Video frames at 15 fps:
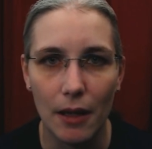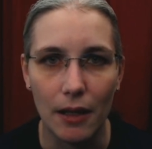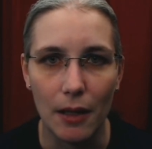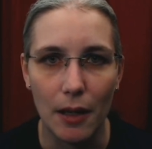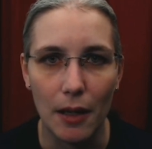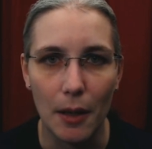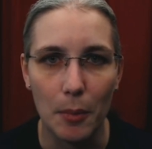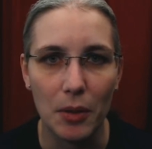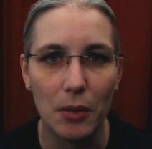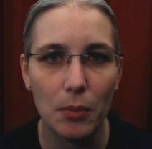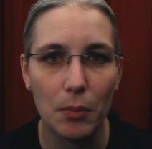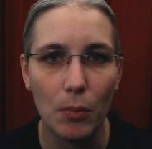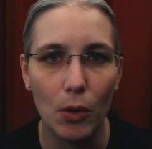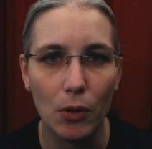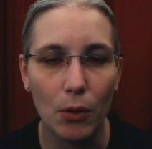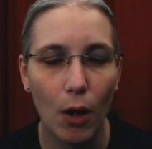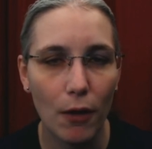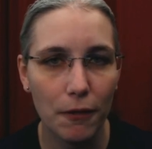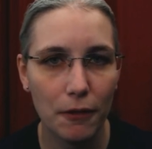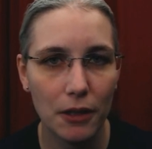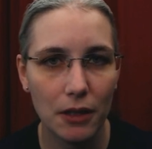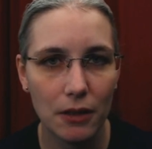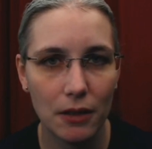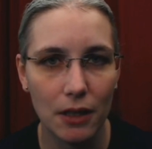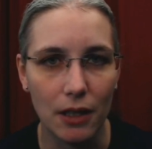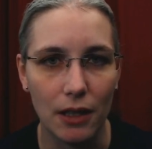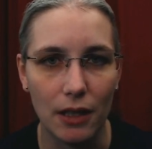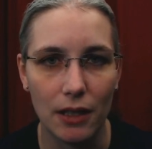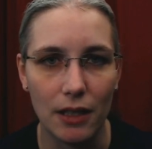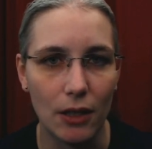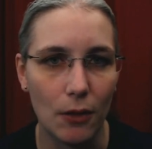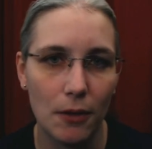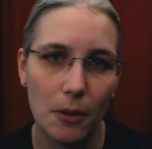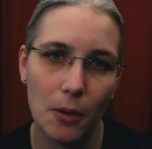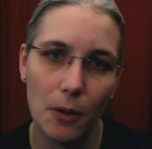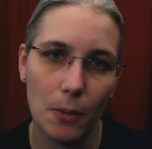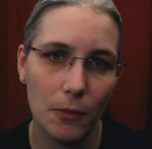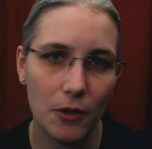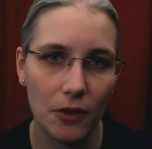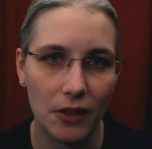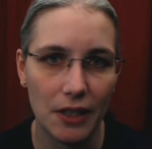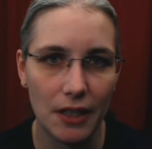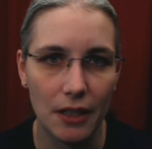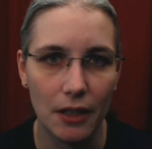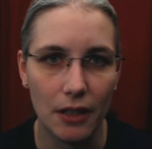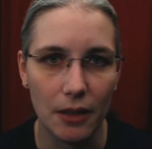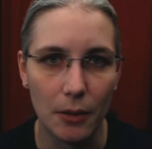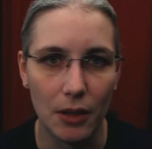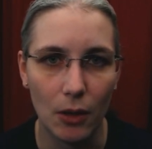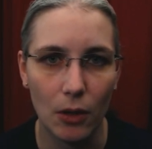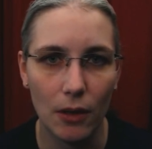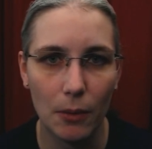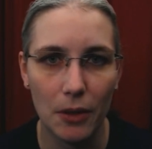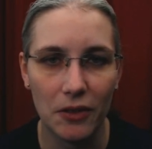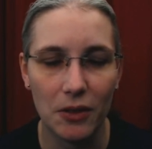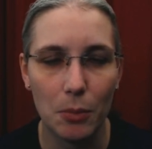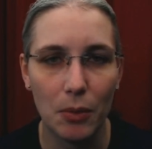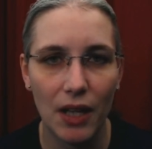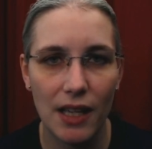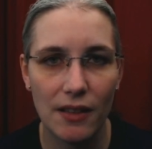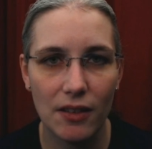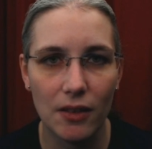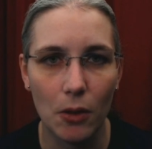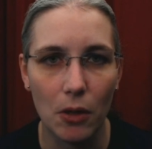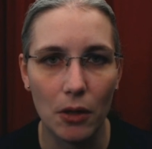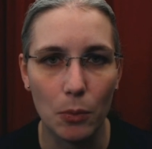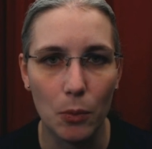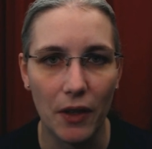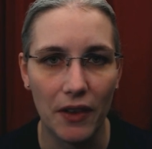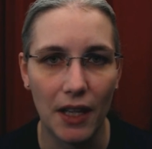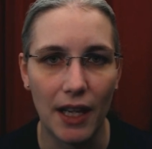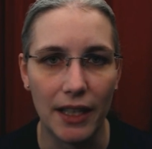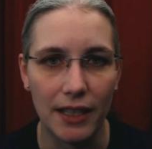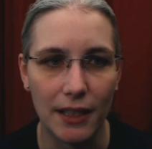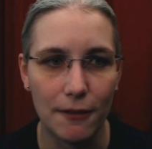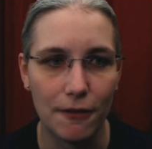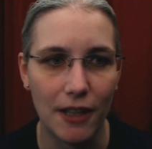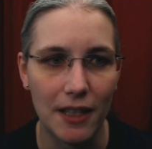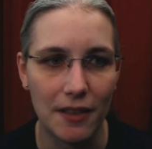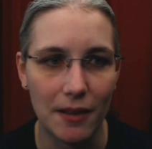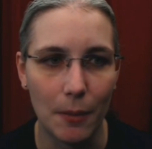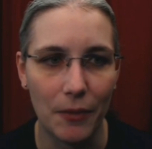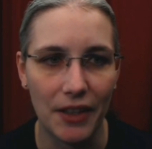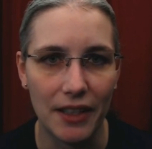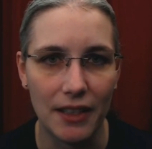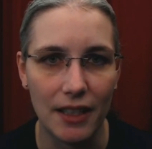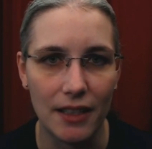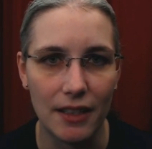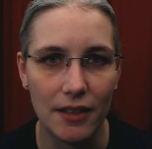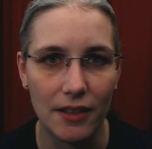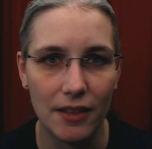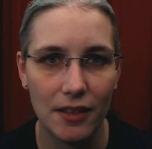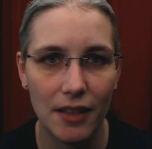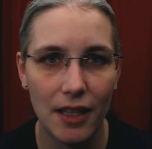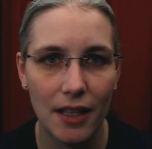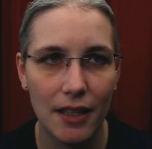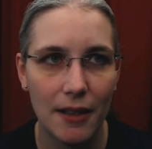uh, a bit more often. Uh, obviously, it, it, always depends on whether I can find something that is